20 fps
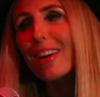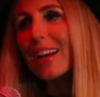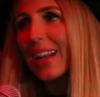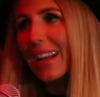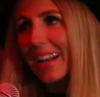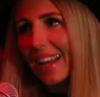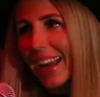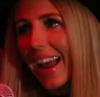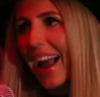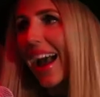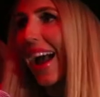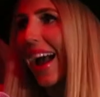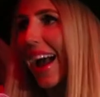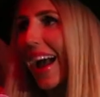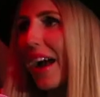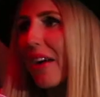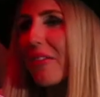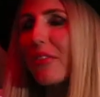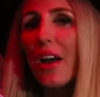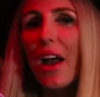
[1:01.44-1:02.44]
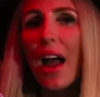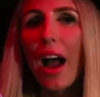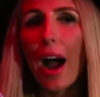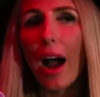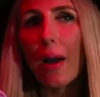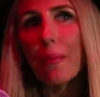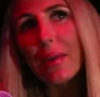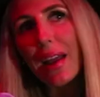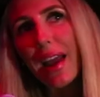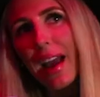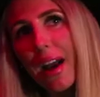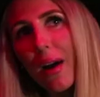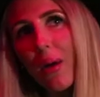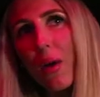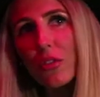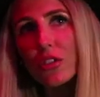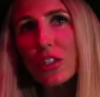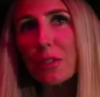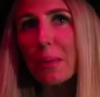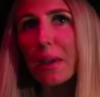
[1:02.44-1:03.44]
really have.
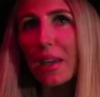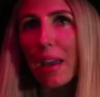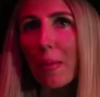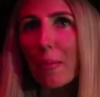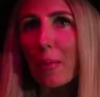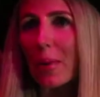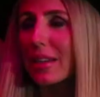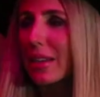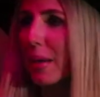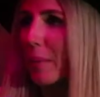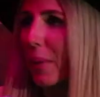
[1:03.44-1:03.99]
I've just become brand